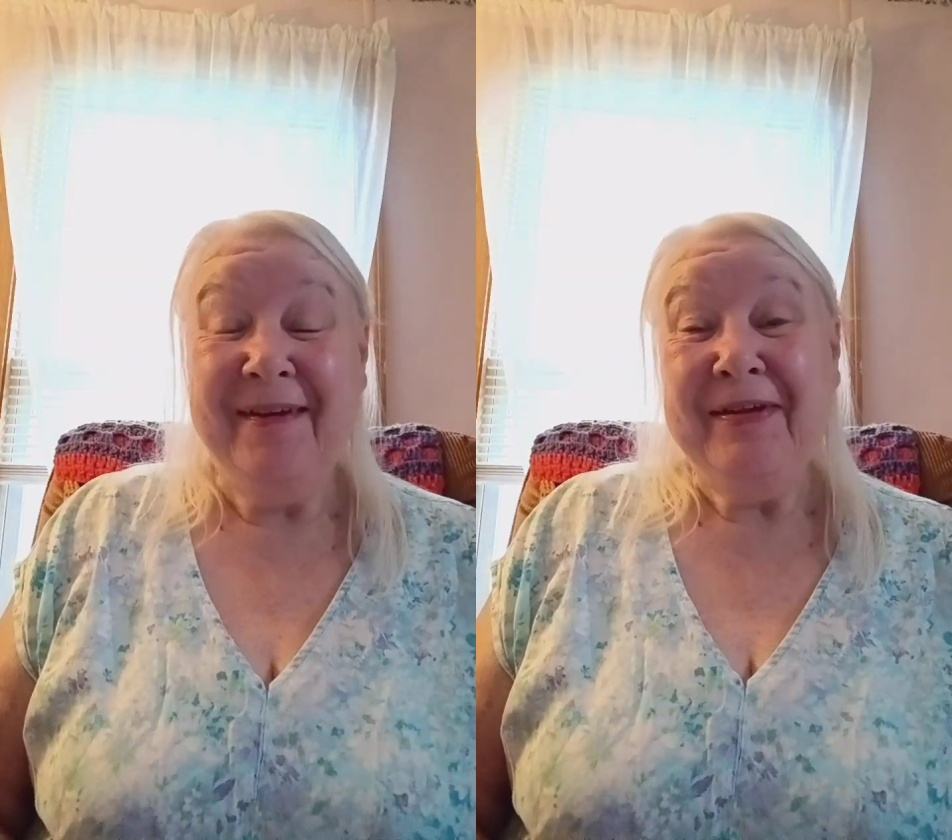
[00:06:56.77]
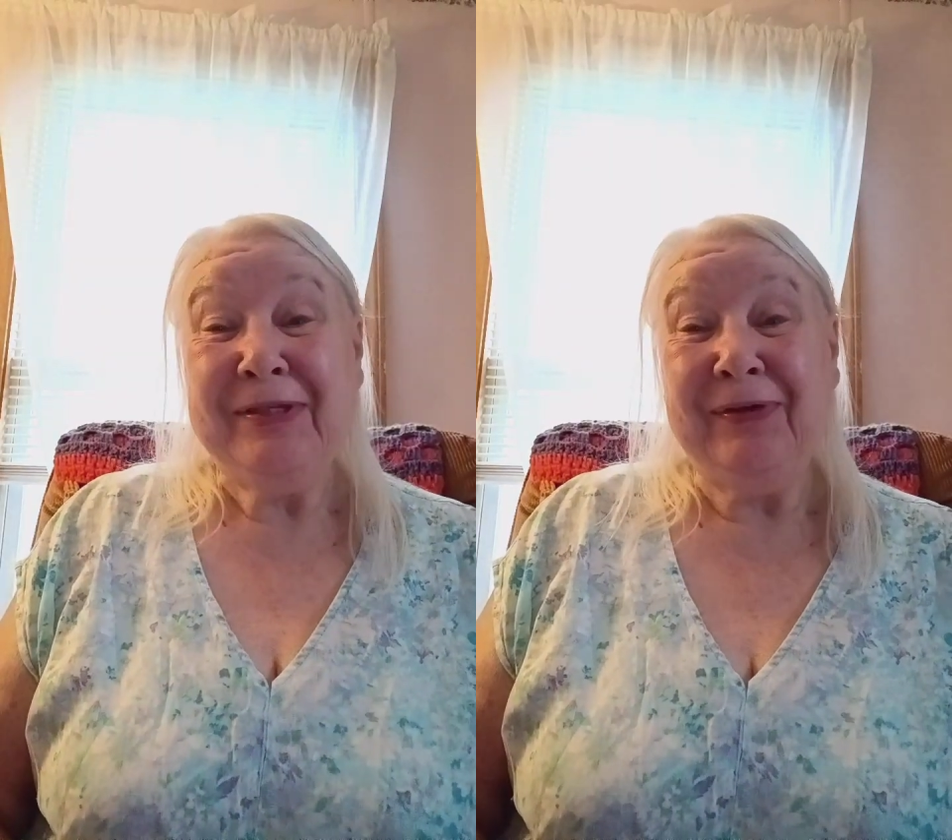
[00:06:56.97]

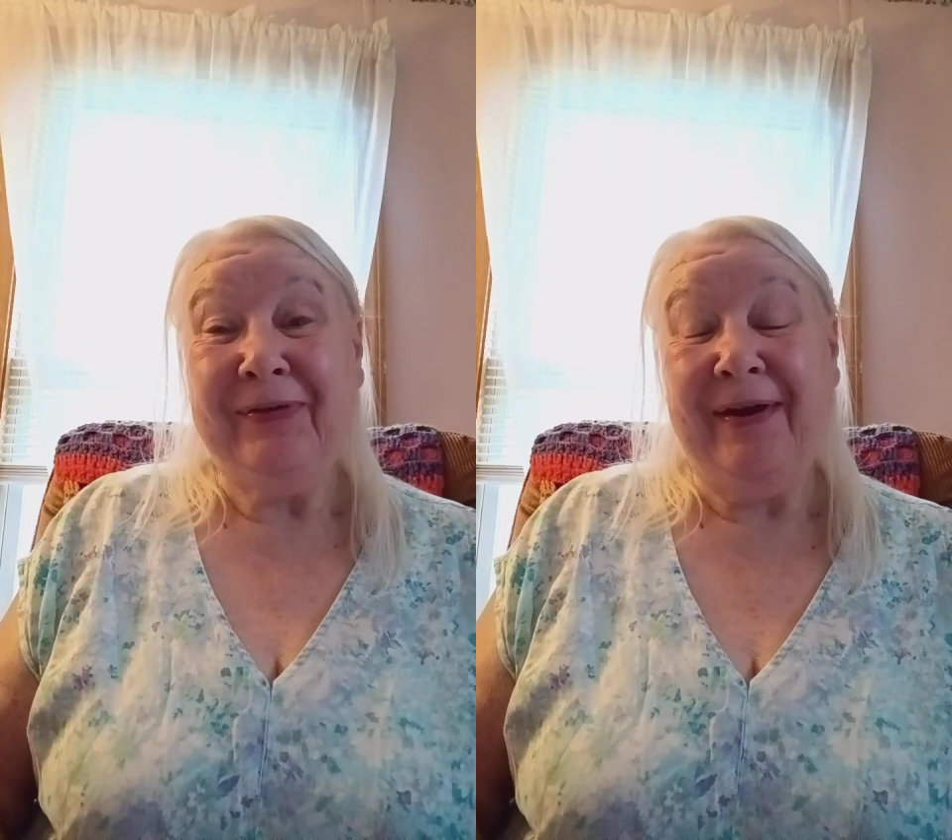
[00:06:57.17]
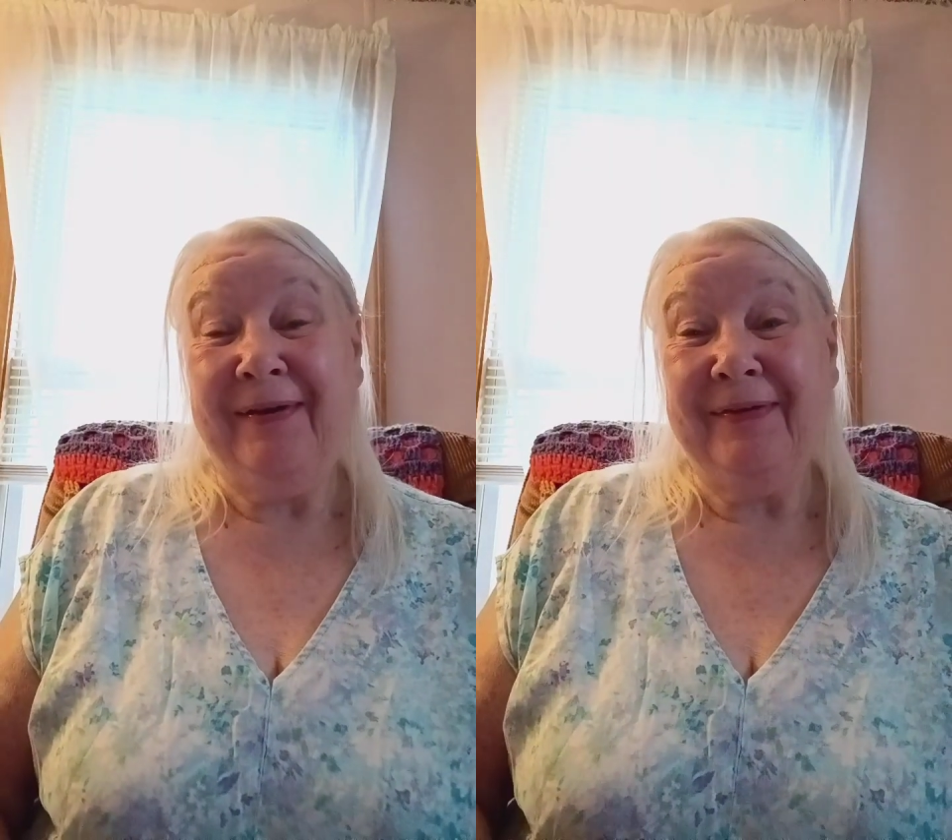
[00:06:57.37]

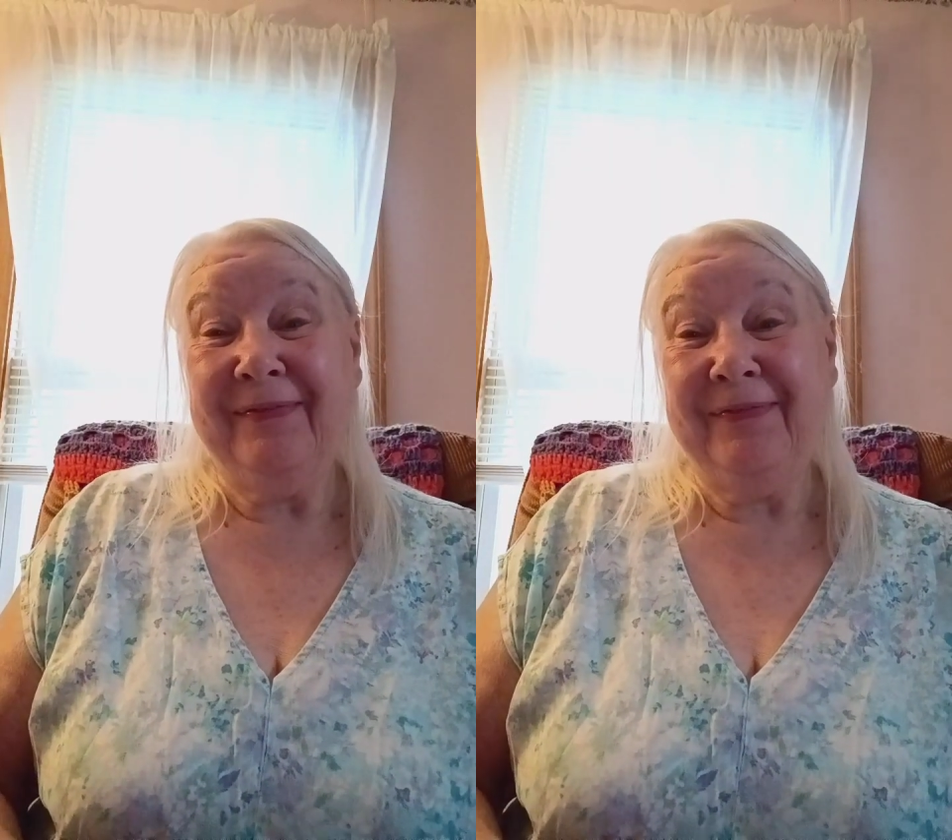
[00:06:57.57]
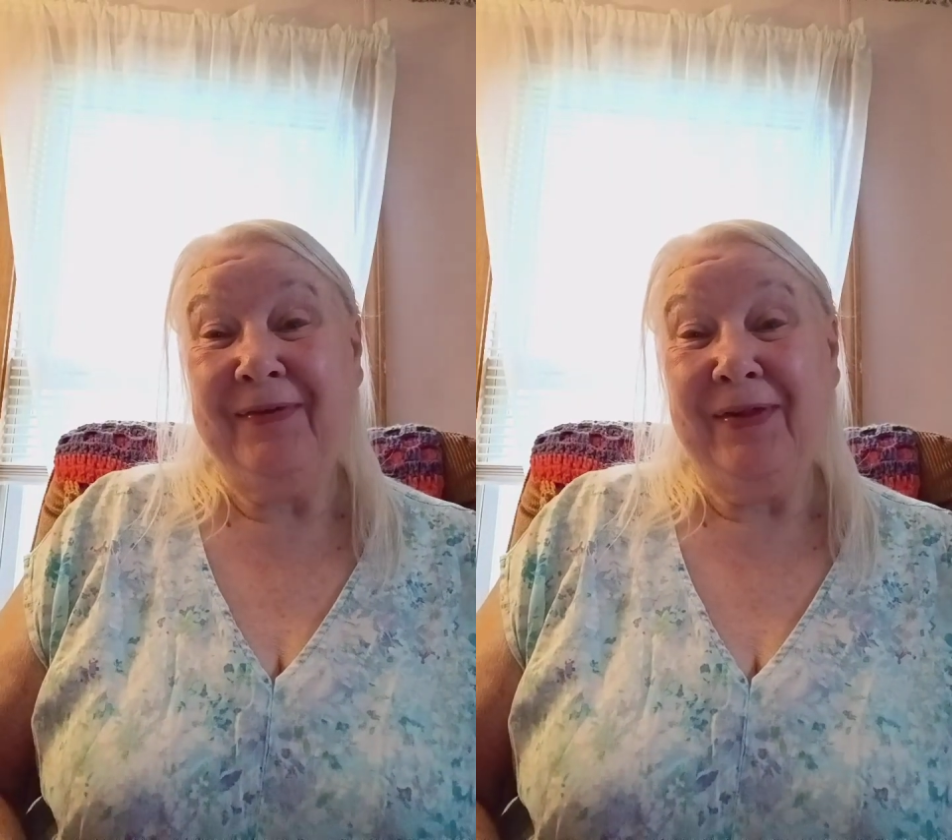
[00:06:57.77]
So
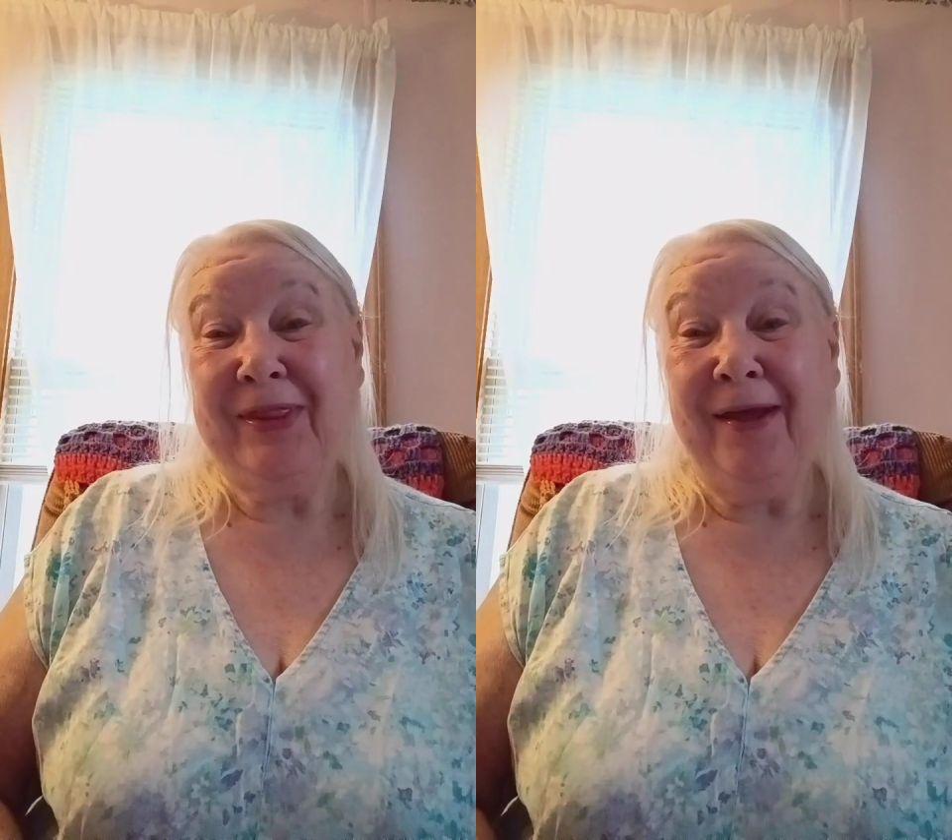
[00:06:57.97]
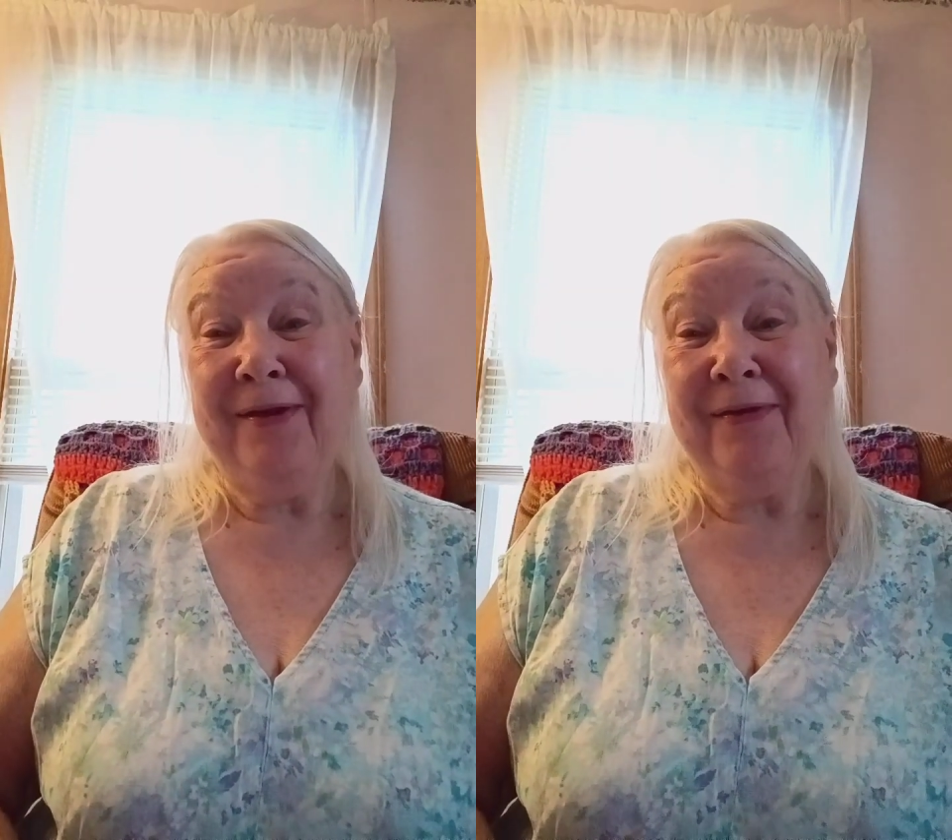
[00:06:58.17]
with
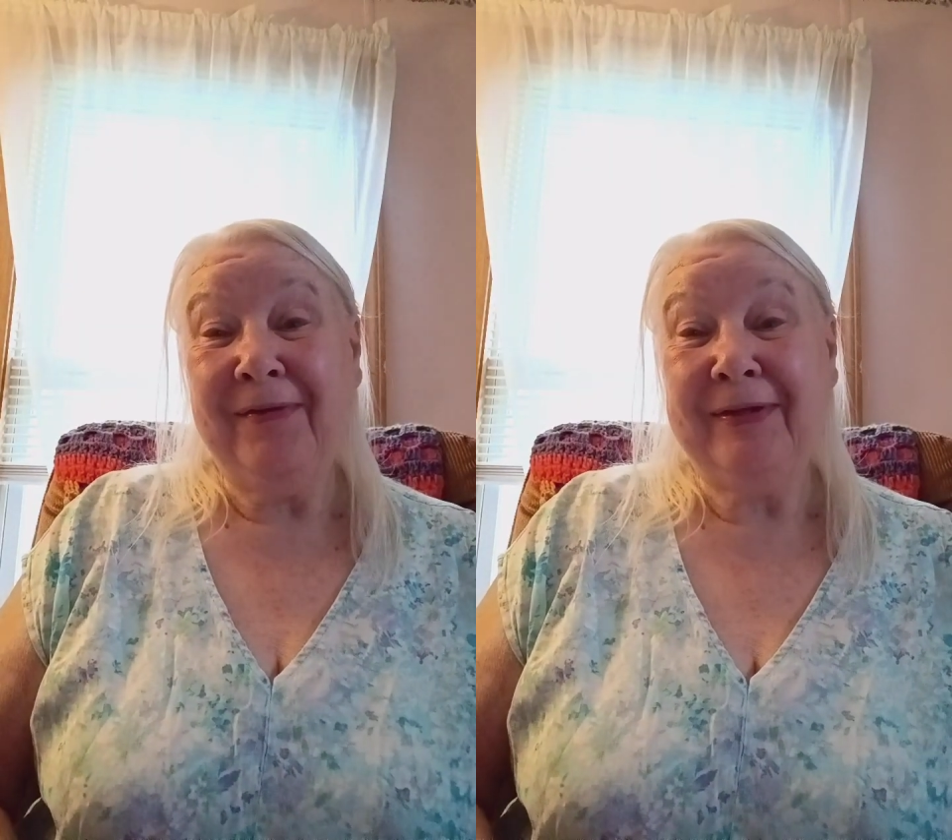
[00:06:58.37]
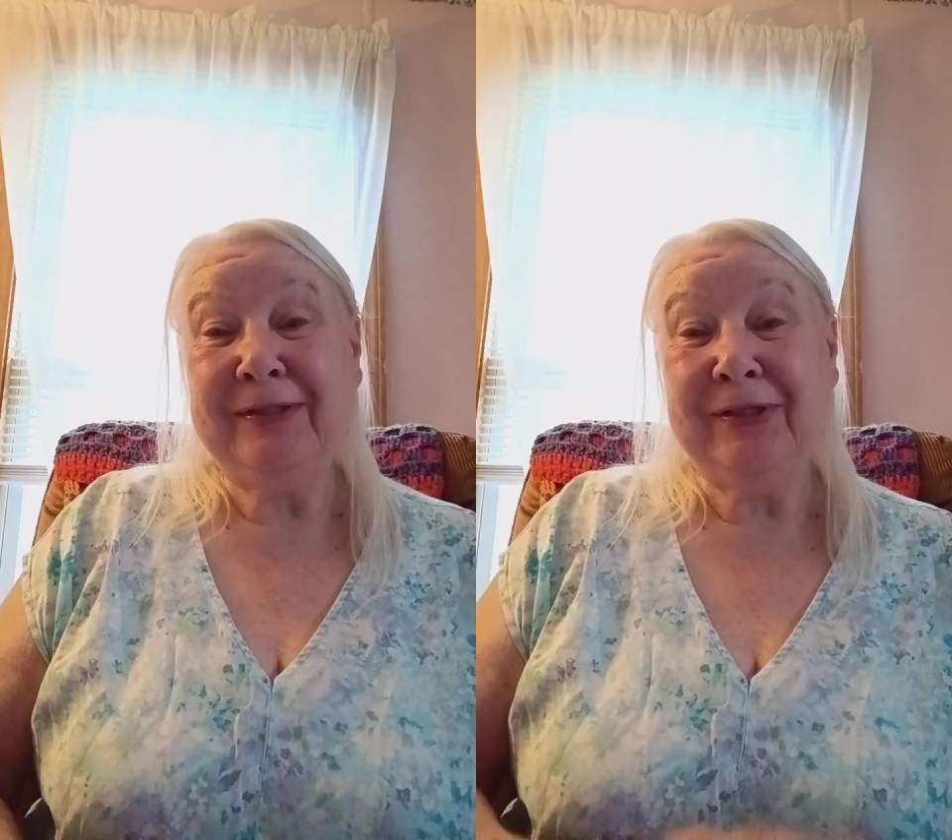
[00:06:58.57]
that, I'll
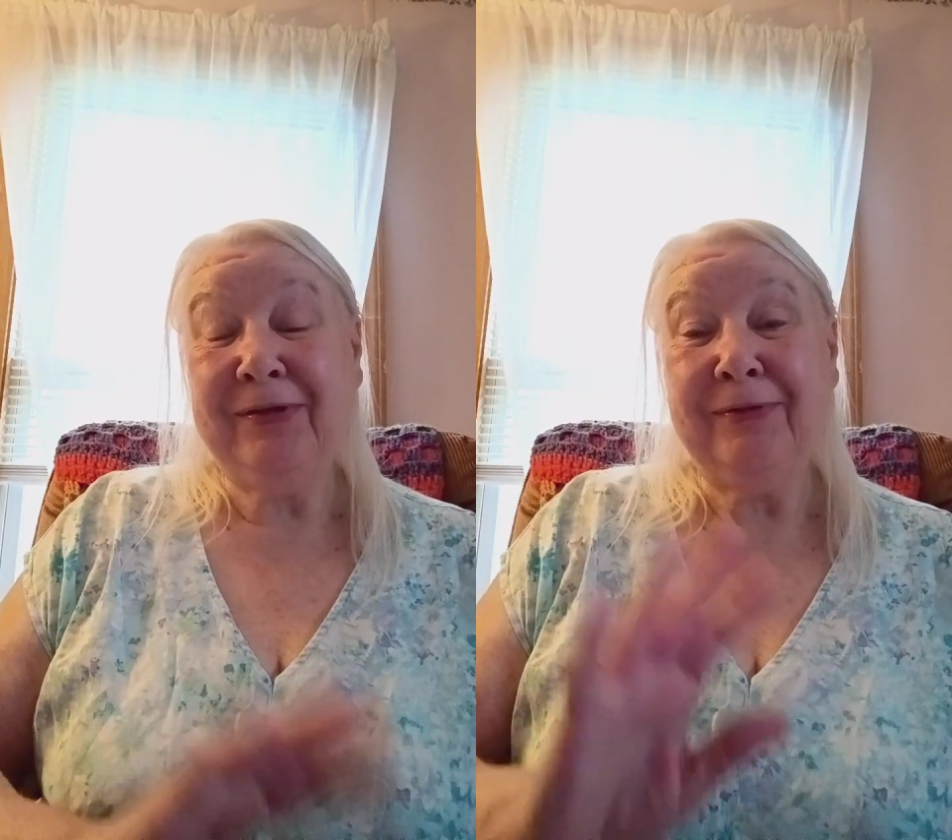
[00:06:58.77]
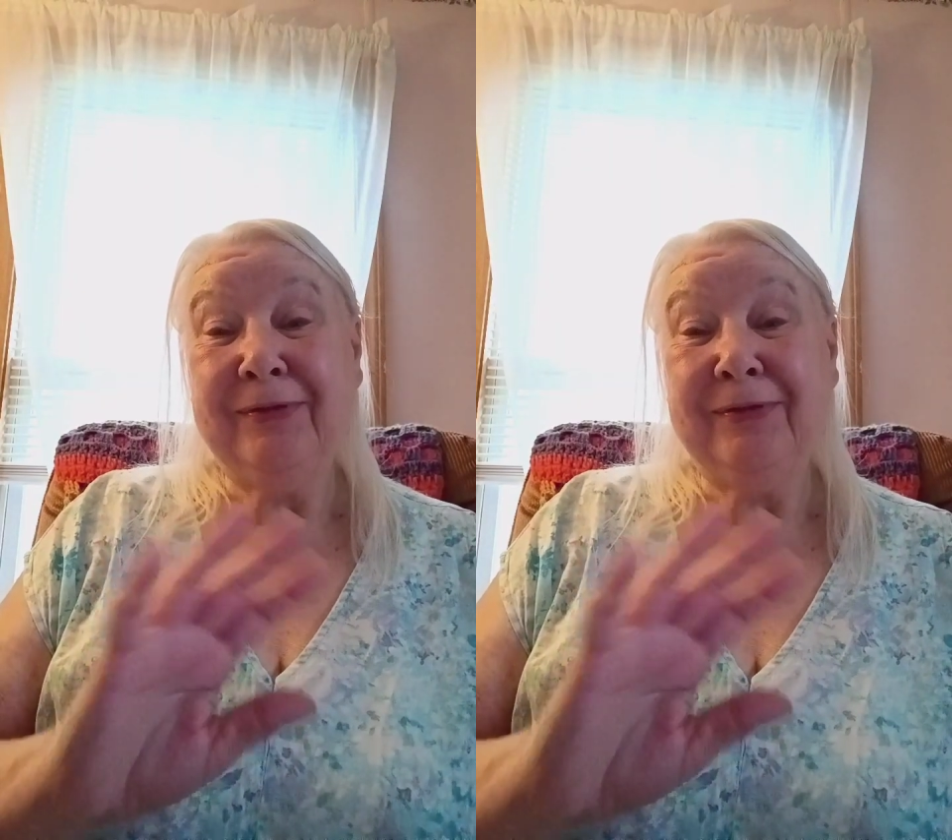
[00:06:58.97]
let you go.